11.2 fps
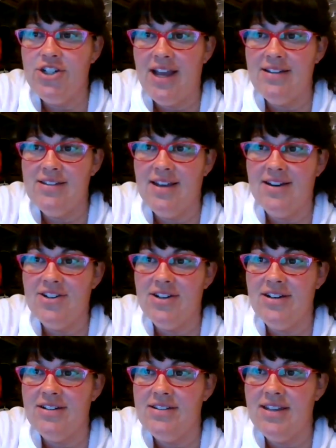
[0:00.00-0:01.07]
and the chat
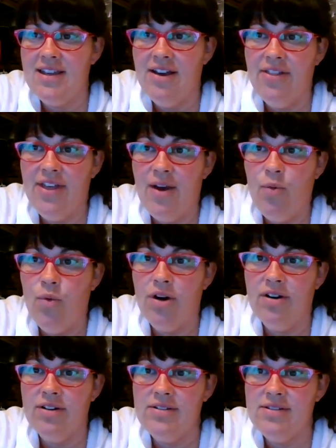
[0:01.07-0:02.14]
section and see how that
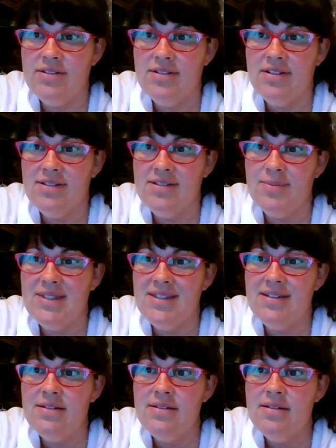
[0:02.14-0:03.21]
works. Because
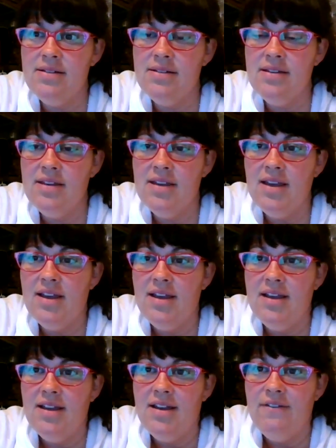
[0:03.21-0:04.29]
I'm still
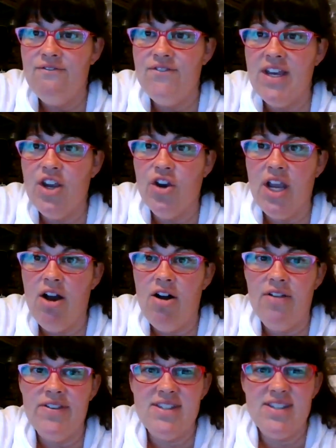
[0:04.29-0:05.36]

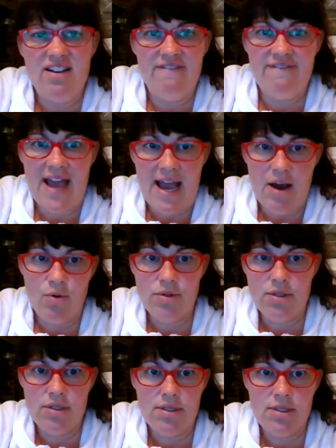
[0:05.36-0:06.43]
figuring all this stuff
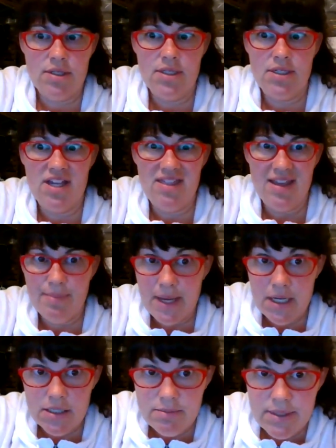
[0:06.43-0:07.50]
out. I
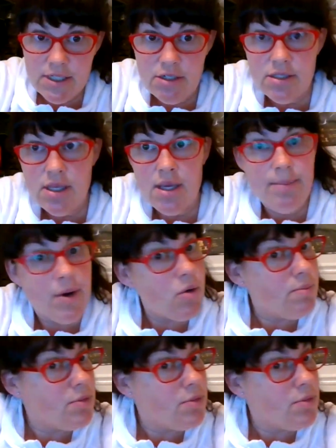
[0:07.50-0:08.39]
think my husband just came